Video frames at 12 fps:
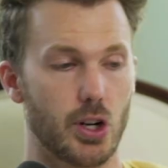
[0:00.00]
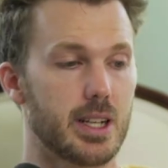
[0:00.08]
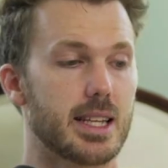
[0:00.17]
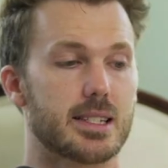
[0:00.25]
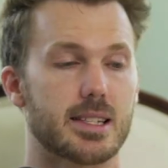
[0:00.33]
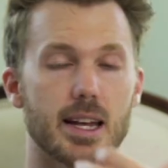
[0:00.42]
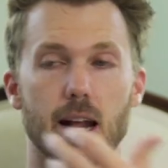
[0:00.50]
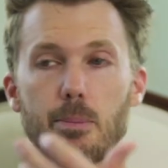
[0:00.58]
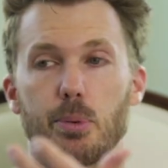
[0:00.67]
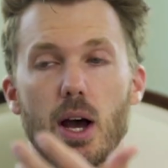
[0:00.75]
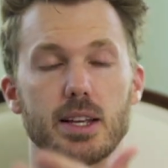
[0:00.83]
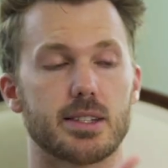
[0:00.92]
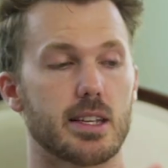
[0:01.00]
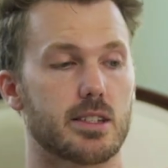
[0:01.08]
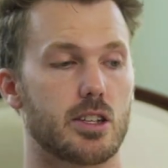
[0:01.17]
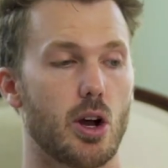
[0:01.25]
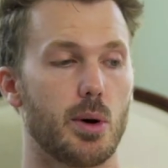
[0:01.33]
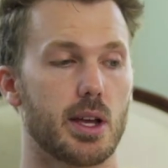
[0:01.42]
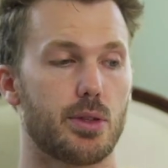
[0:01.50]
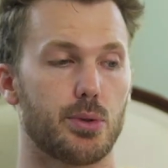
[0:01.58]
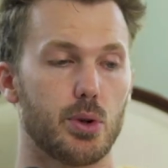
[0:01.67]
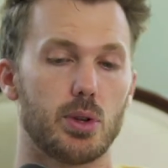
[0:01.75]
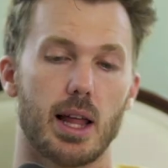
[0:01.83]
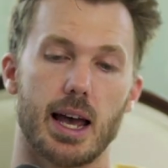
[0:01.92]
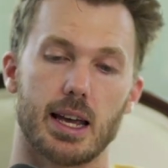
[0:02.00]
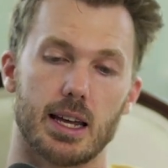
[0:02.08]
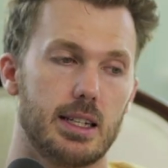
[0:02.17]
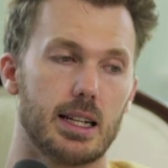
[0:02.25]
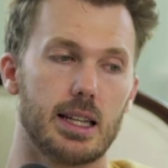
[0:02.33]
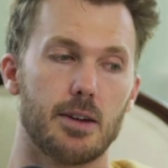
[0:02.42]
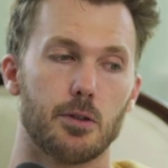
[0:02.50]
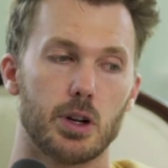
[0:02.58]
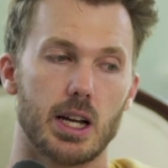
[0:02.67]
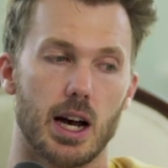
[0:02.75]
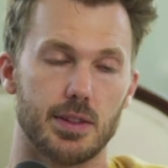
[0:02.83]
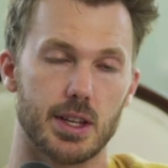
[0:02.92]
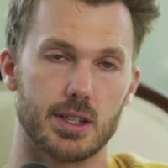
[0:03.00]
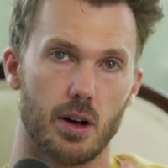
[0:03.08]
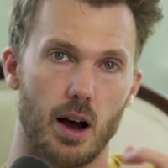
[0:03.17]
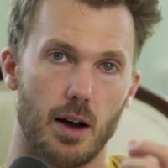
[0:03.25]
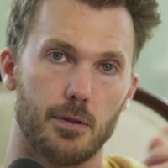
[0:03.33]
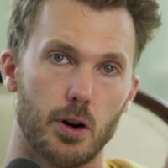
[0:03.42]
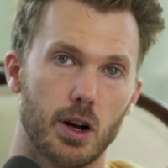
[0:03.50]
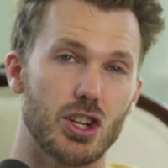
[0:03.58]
During the setup process, going through like delivery on this offer,